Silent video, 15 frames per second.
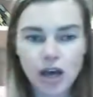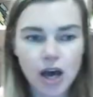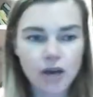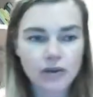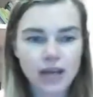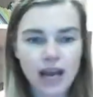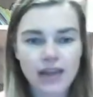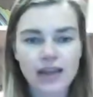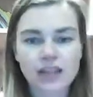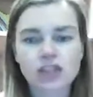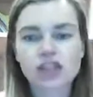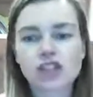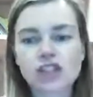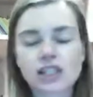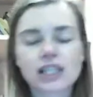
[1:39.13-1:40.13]
Okay, that's
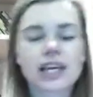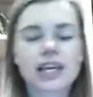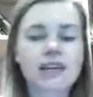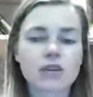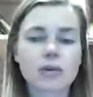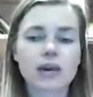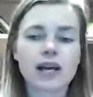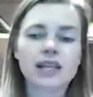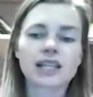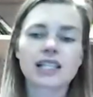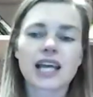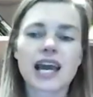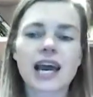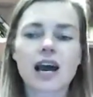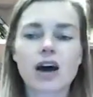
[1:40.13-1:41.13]
just to give you an
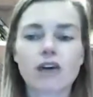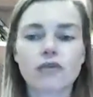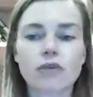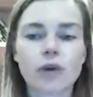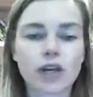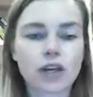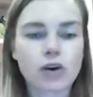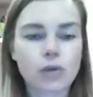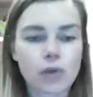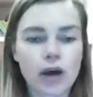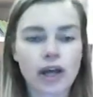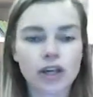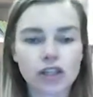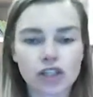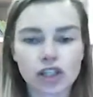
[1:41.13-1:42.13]
idea of what your
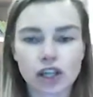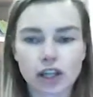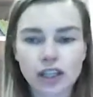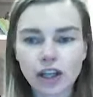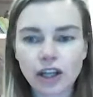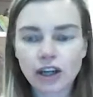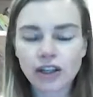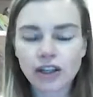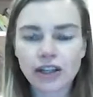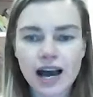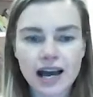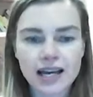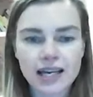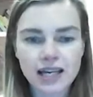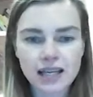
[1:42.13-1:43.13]
work should look
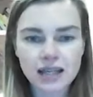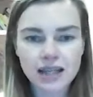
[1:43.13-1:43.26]
like.